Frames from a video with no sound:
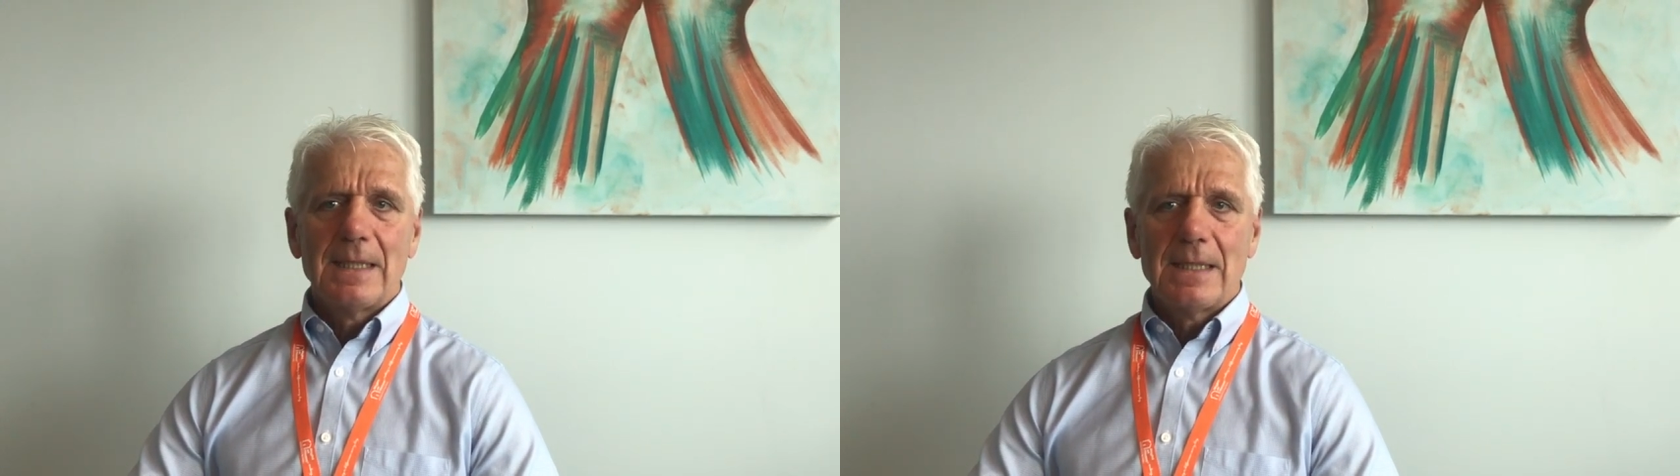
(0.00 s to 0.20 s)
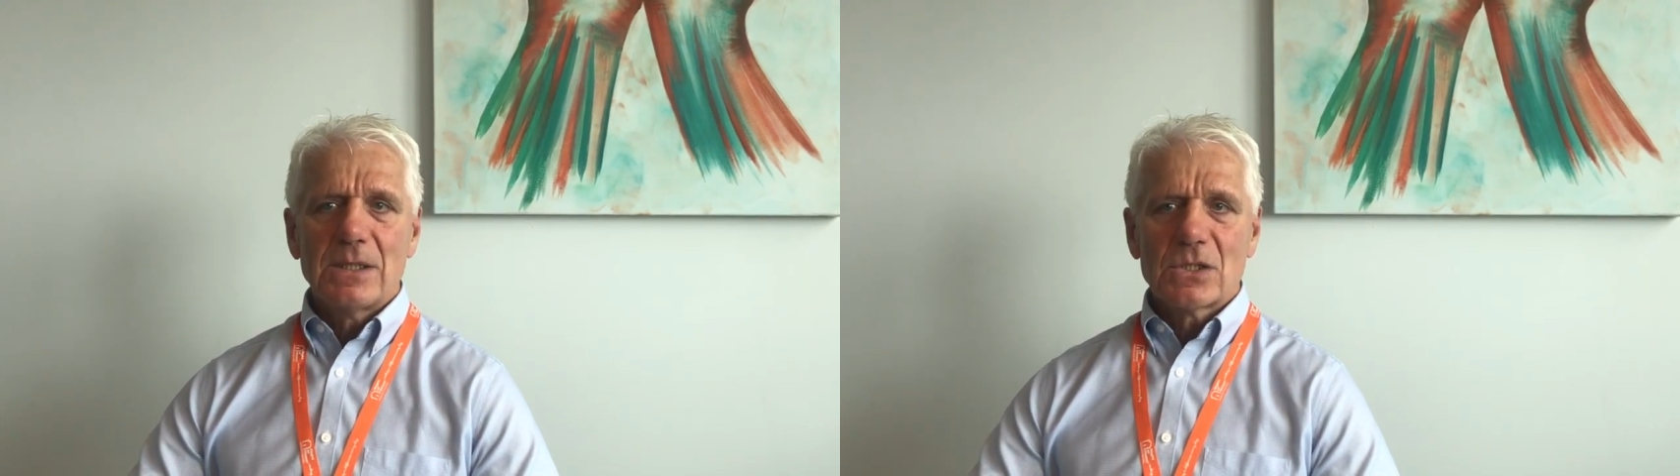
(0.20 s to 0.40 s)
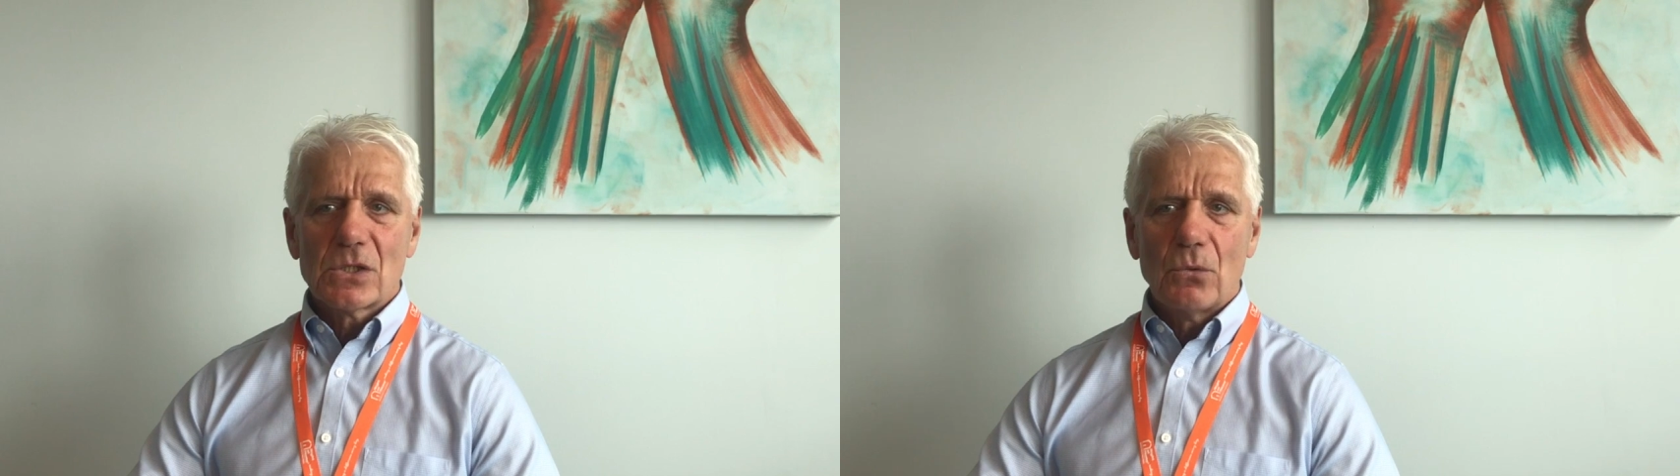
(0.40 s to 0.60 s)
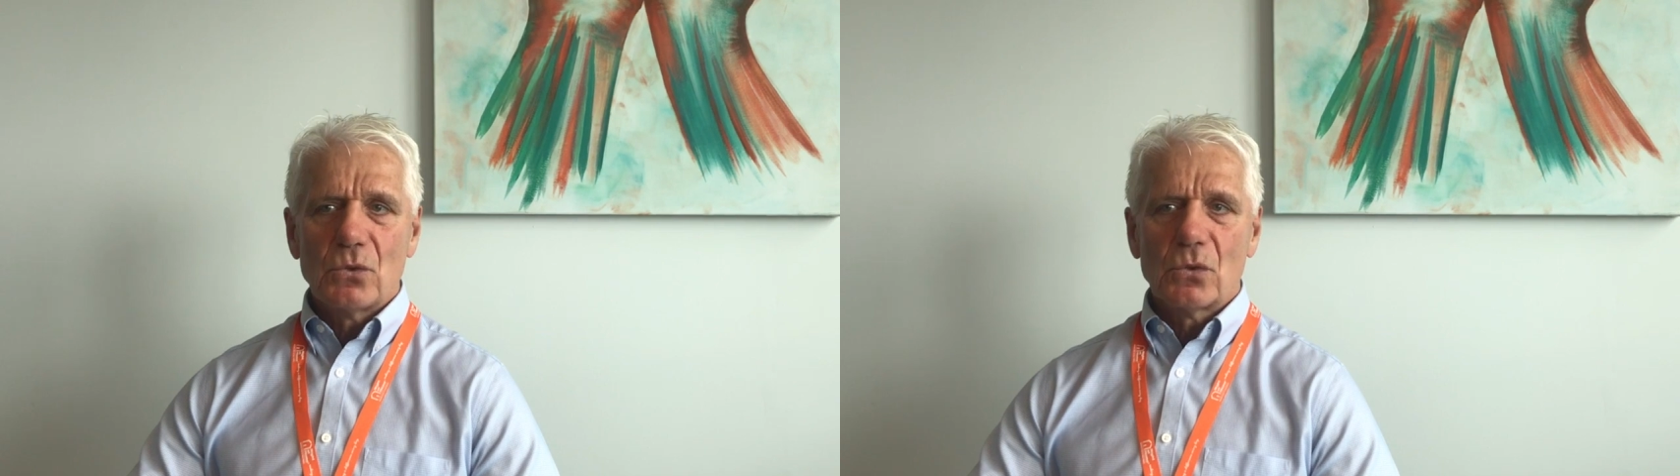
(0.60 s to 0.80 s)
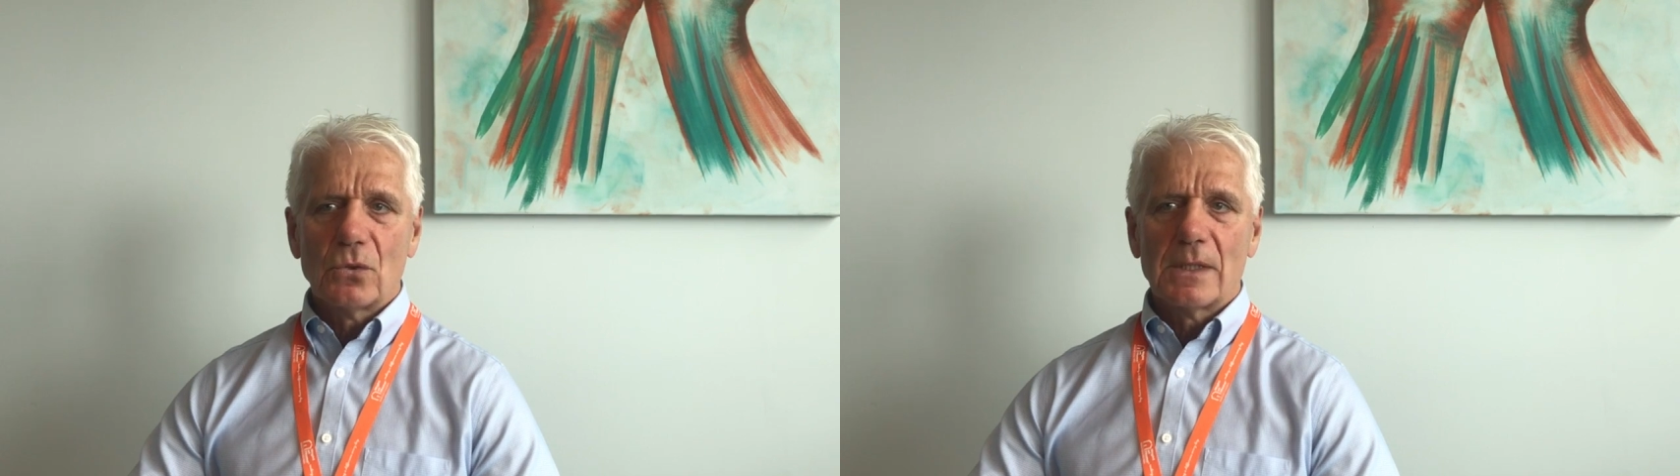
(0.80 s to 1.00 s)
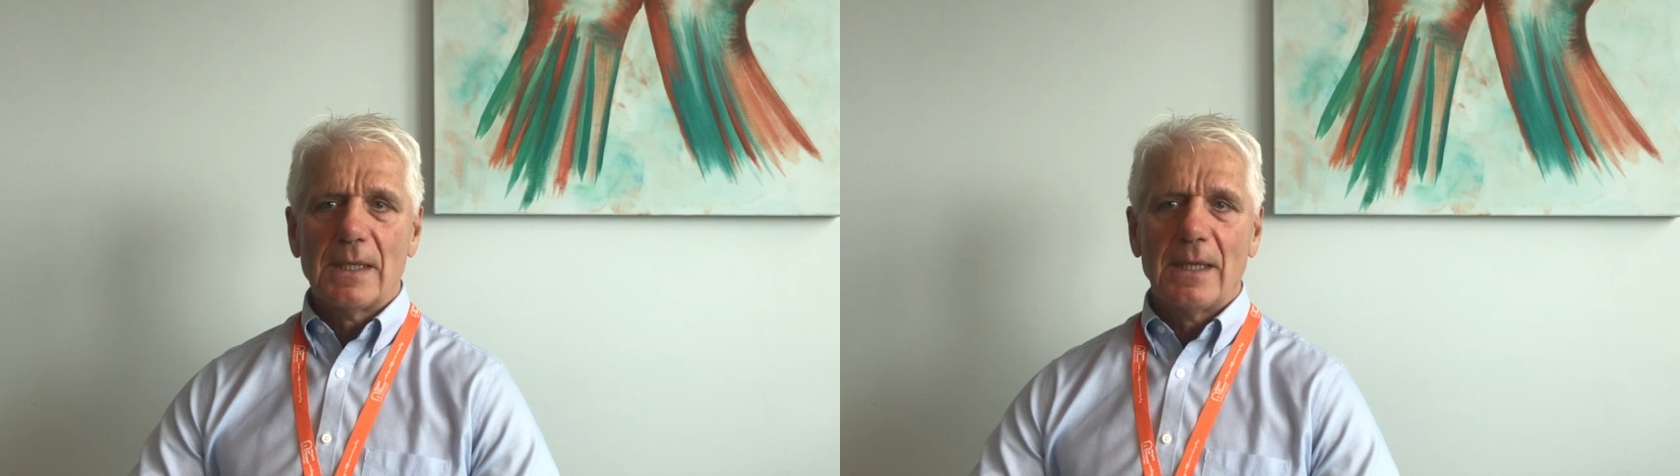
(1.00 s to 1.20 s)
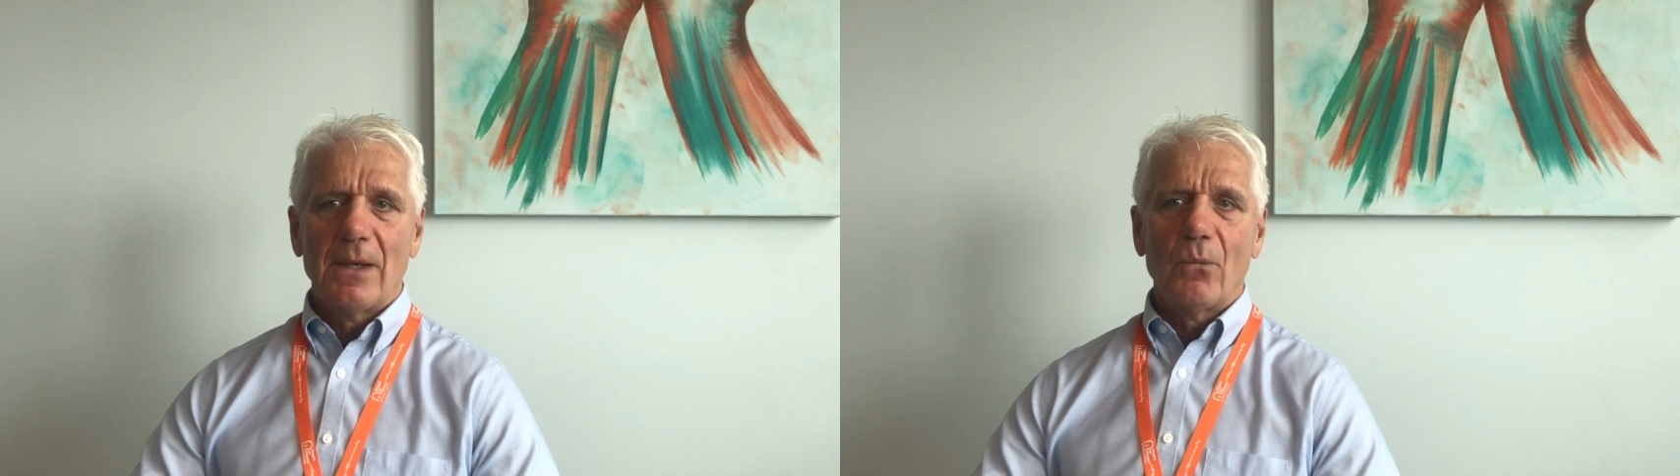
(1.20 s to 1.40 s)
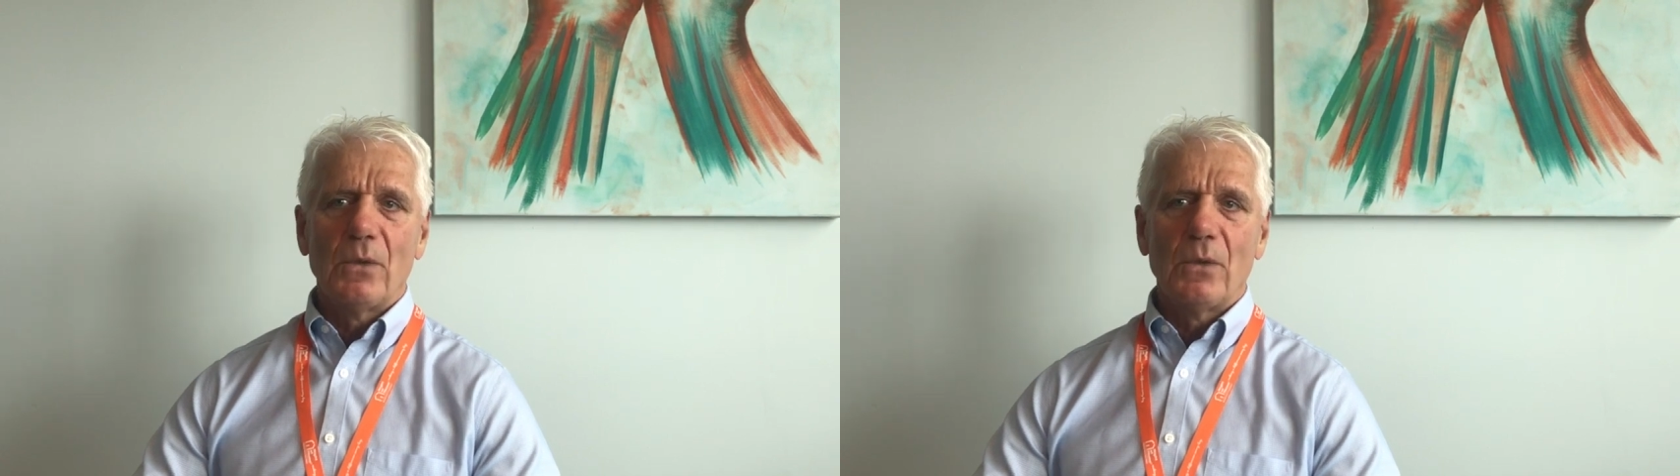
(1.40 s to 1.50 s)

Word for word: in social care